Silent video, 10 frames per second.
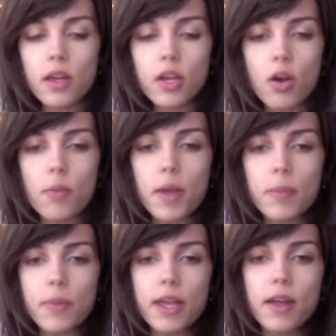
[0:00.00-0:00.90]
it may
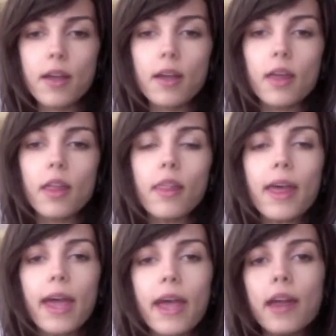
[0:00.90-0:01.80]
be,
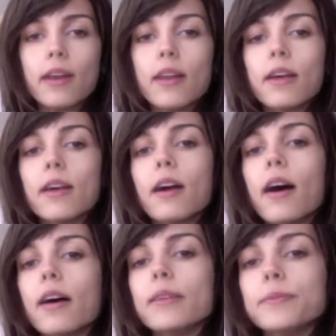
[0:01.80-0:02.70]
then
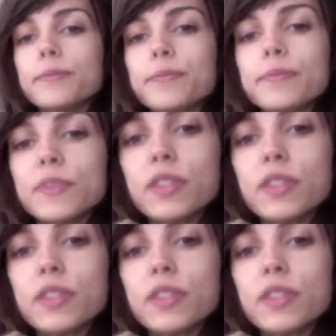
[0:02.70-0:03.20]
so